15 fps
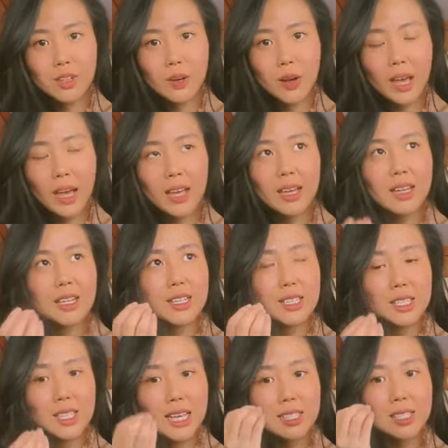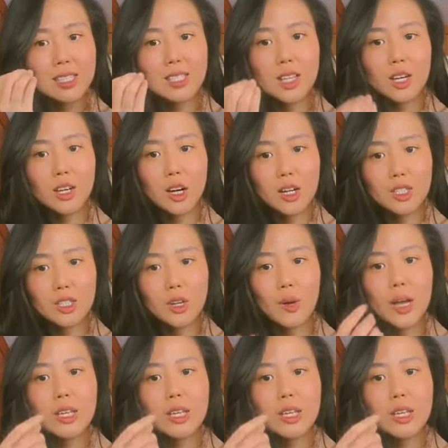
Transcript: Okay, the sense is not logical.